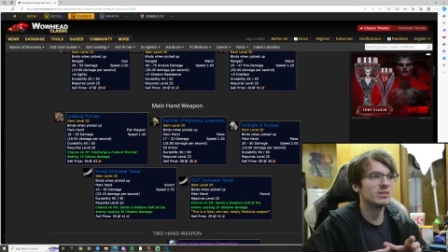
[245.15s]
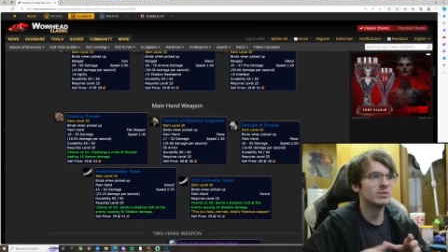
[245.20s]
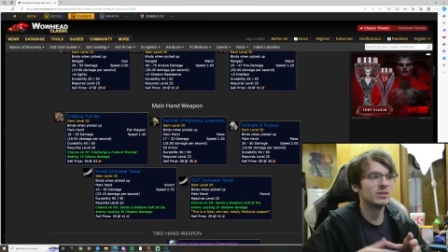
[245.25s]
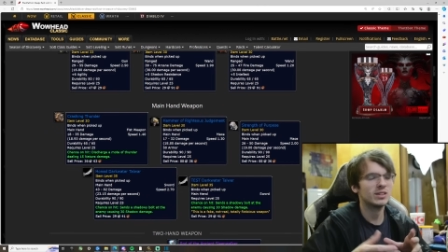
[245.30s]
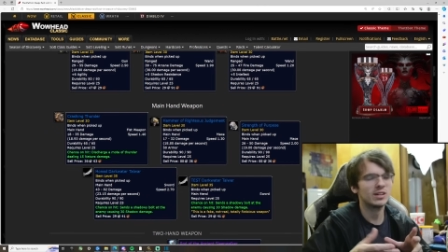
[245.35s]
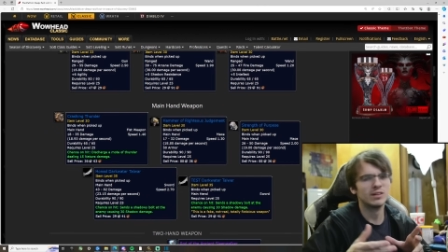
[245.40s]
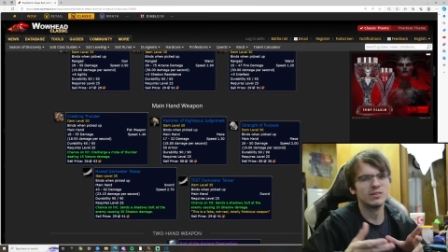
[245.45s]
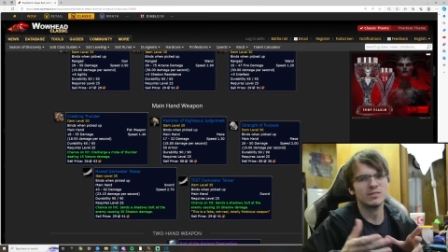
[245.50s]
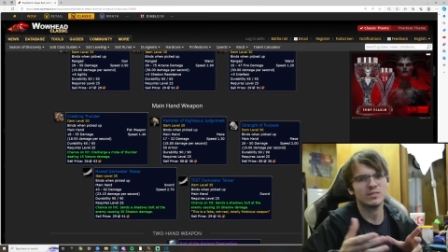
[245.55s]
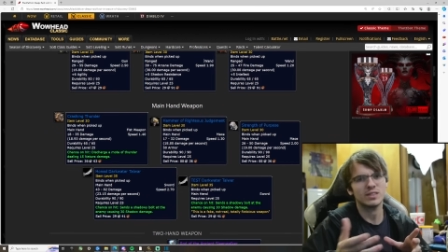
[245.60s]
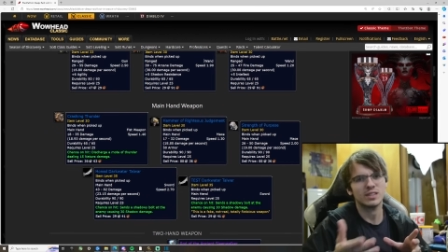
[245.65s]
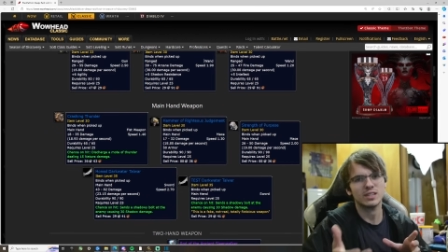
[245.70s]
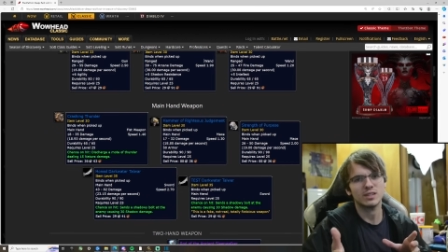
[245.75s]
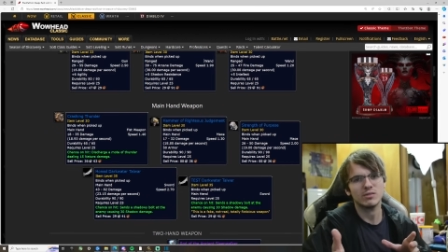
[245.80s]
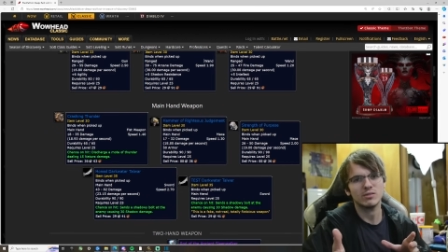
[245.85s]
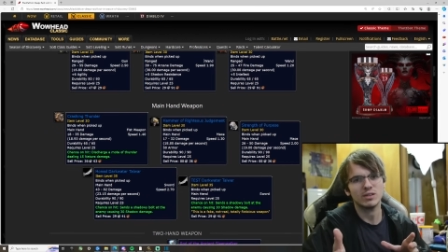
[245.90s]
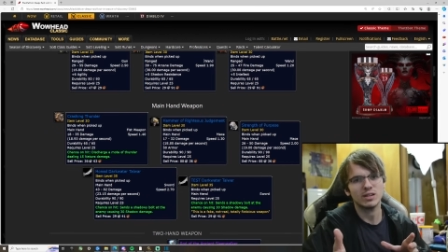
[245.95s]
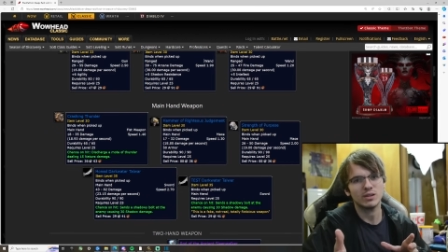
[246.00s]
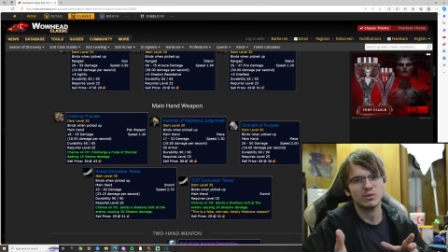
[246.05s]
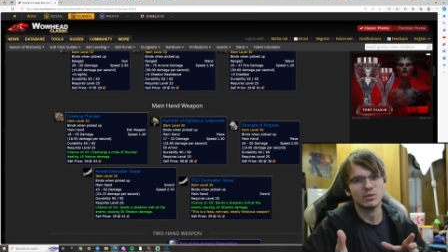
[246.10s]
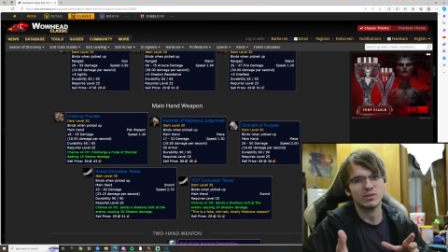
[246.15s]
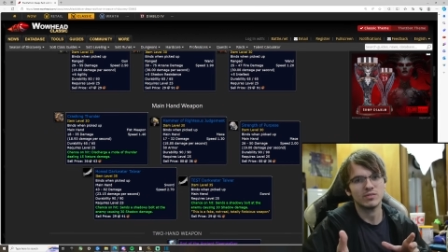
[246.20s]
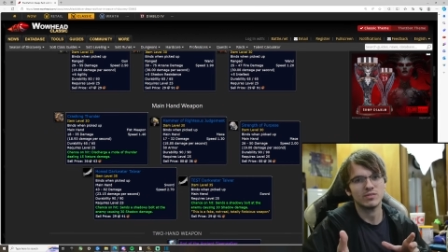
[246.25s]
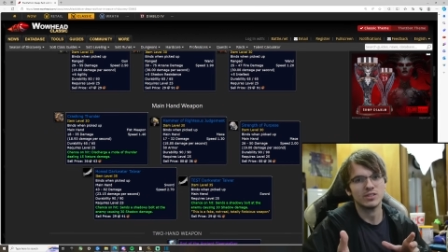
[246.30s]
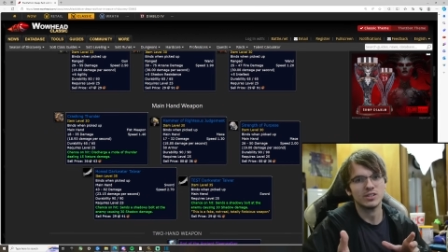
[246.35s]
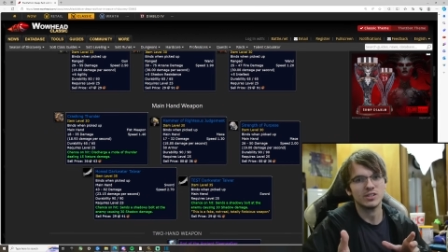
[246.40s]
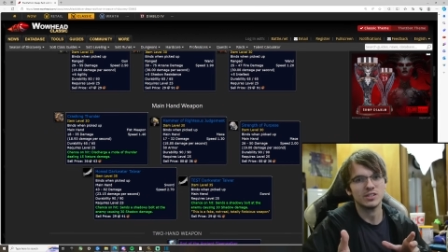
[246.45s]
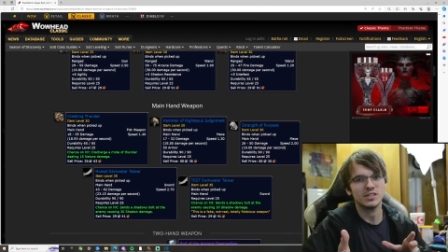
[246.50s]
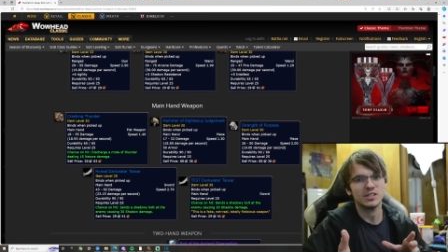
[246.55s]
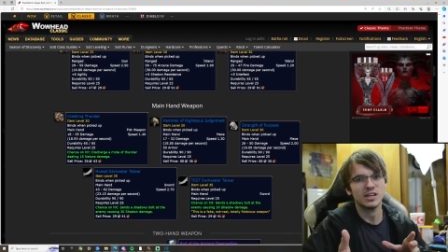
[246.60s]
Wait, I don't even think you can get
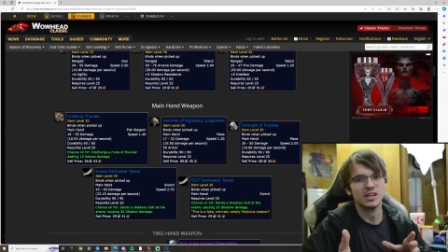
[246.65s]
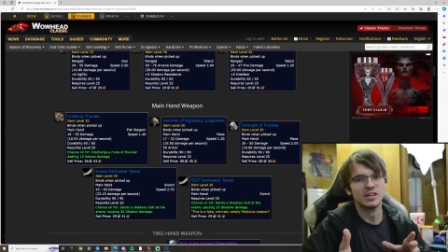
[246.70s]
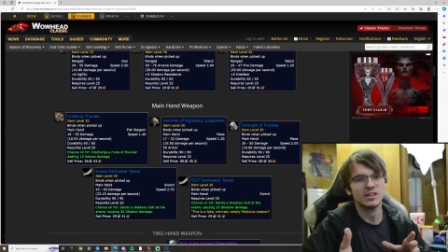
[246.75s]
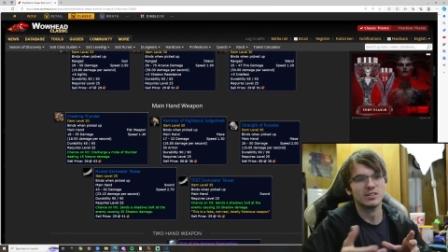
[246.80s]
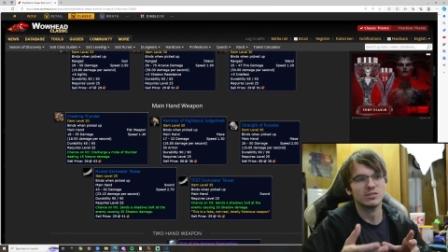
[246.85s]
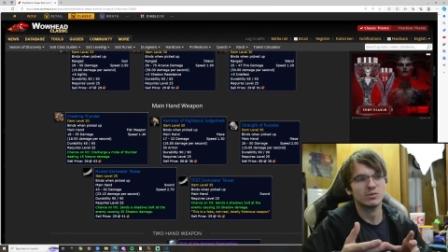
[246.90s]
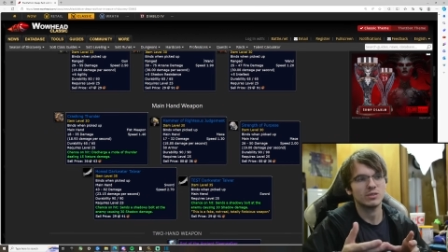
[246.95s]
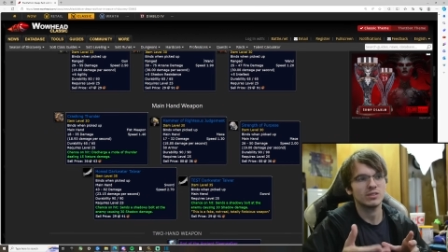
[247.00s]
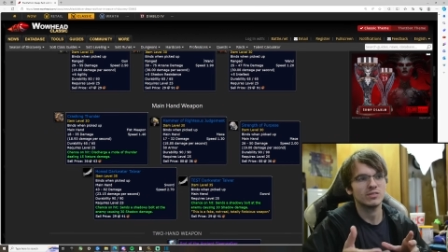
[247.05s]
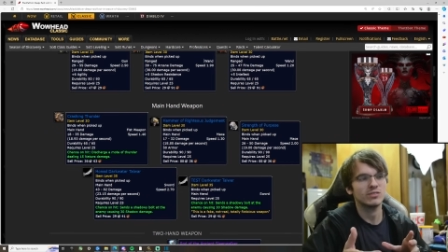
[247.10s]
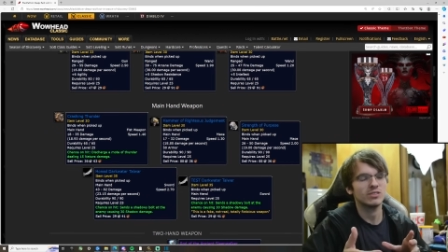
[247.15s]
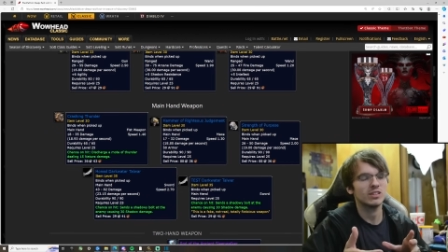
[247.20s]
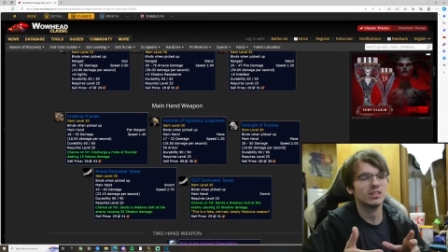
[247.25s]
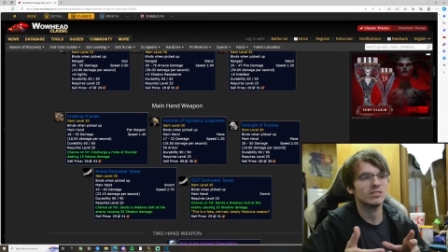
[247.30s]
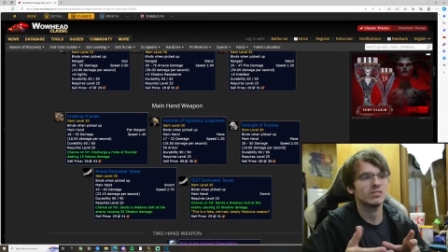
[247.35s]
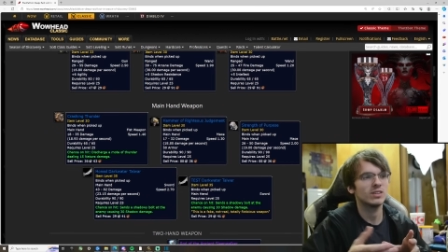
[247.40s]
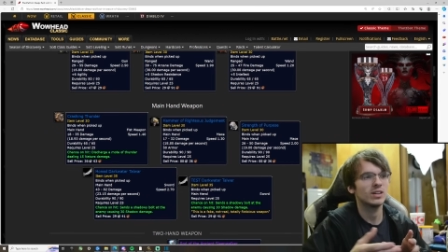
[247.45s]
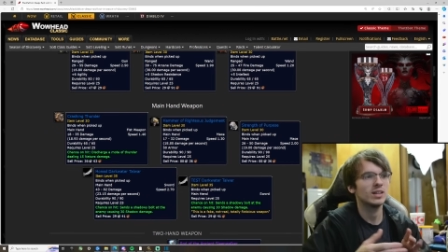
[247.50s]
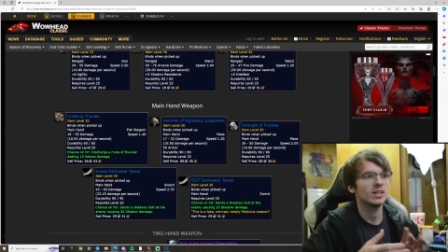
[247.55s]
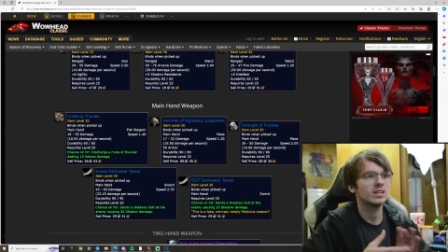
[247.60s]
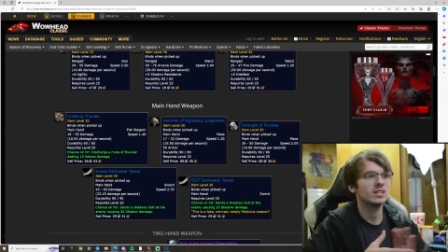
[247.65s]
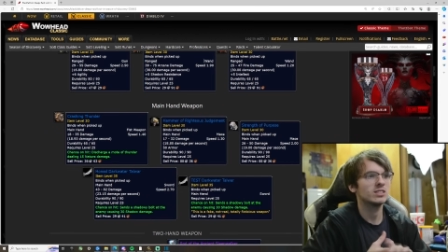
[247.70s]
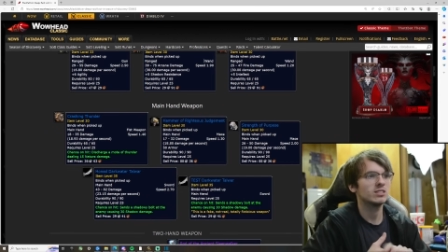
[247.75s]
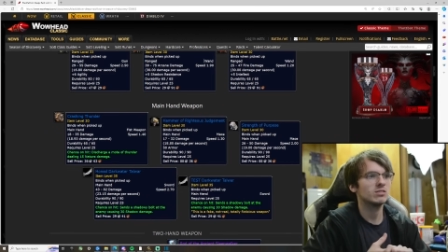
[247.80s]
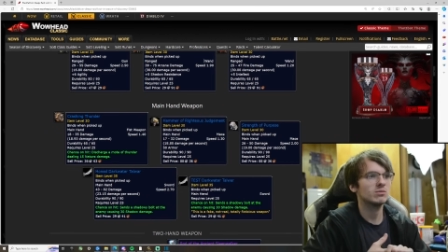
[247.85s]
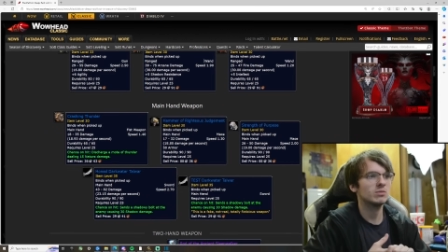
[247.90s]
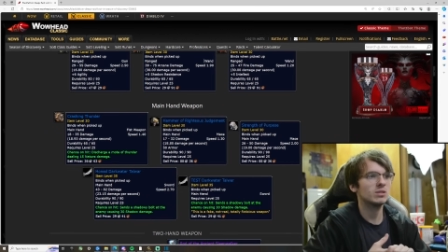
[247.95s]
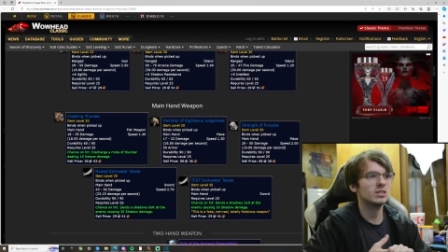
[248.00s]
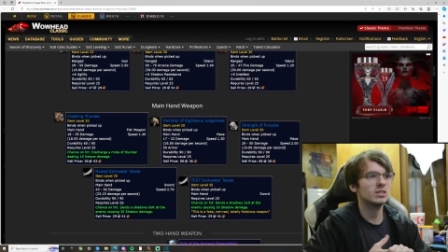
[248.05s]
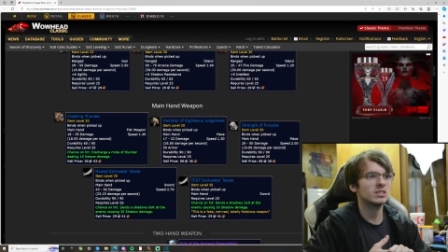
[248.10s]
Windfury yet at 25. So
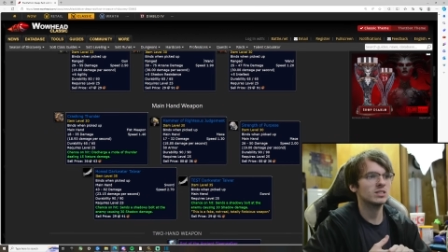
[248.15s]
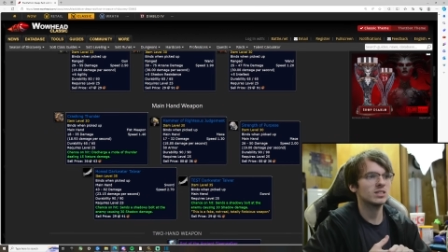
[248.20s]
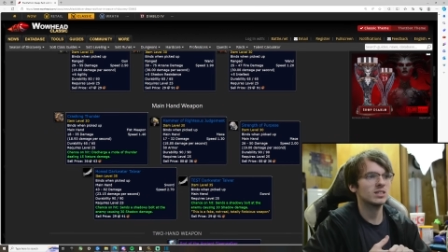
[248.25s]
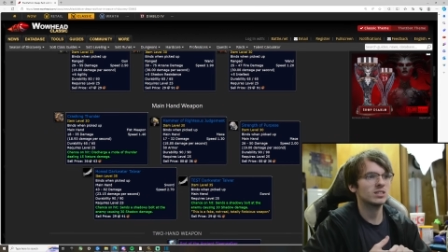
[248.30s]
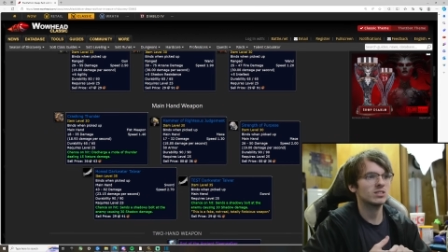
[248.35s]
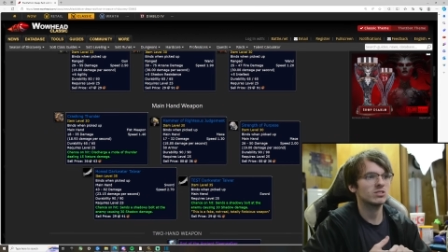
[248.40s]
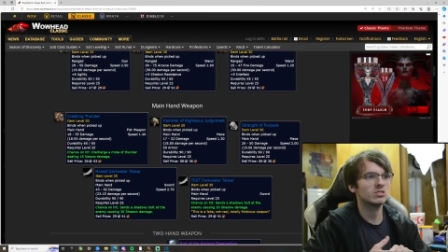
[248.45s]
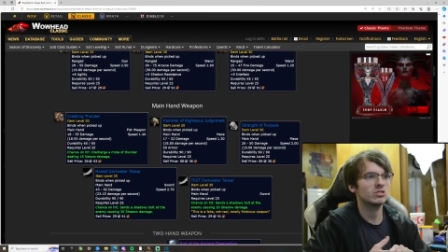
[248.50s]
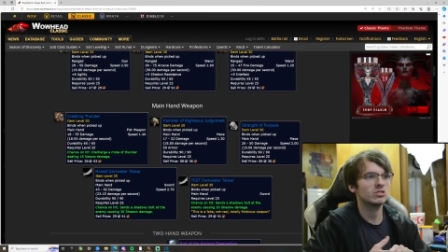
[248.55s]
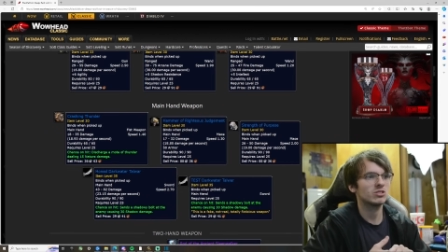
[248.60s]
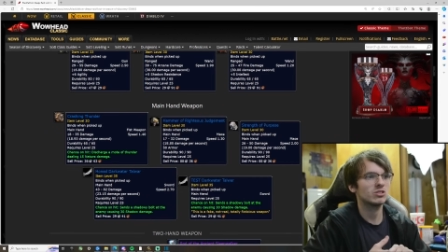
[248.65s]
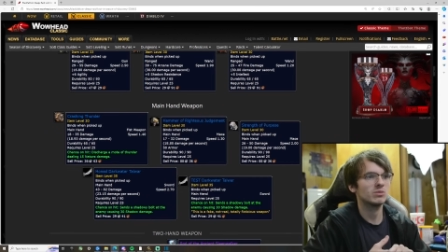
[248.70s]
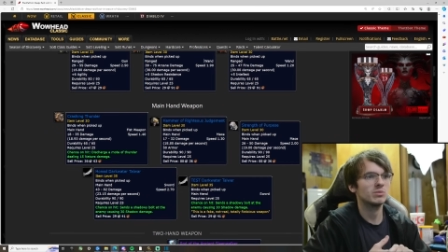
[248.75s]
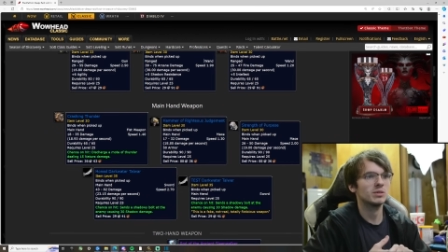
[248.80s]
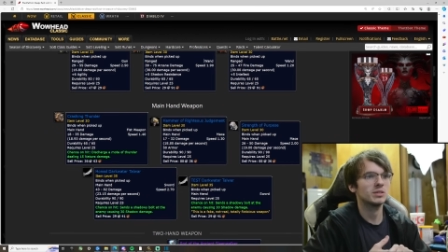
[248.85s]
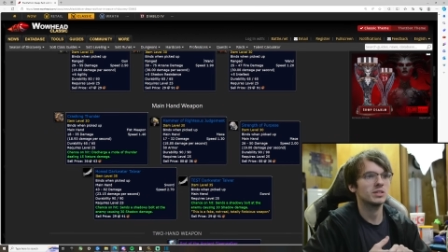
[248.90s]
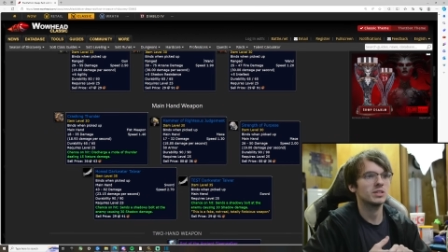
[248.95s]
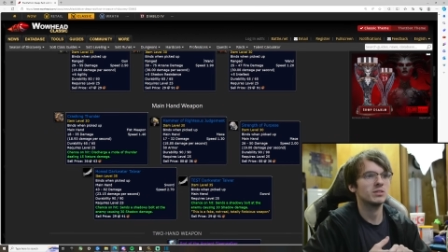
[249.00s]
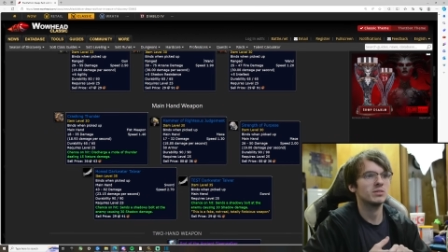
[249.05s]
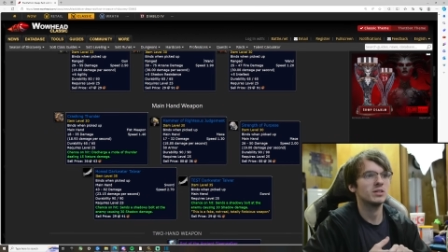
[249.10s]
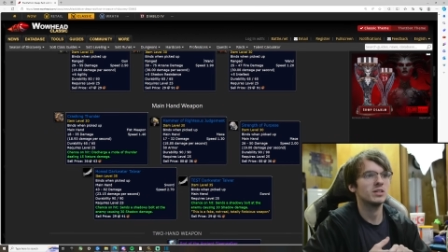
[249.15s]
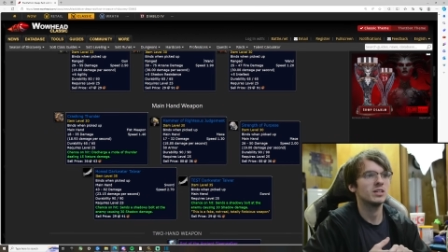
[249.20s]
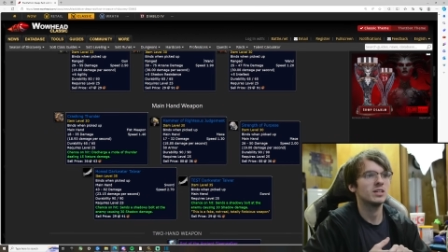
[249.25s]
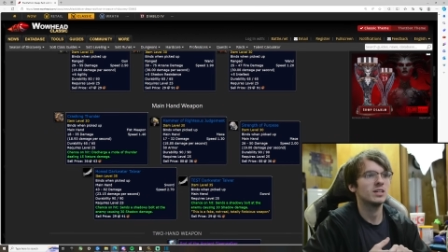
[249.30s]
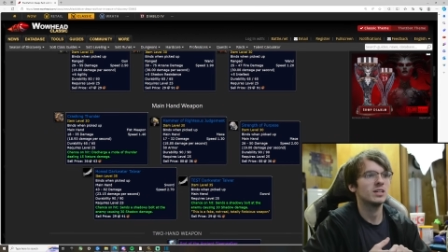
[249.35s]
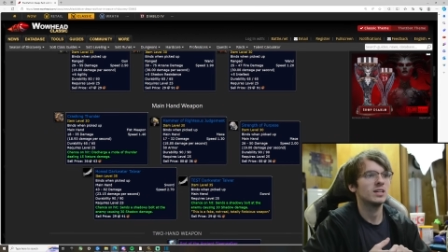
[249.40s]
I'm not exactly sure about that one.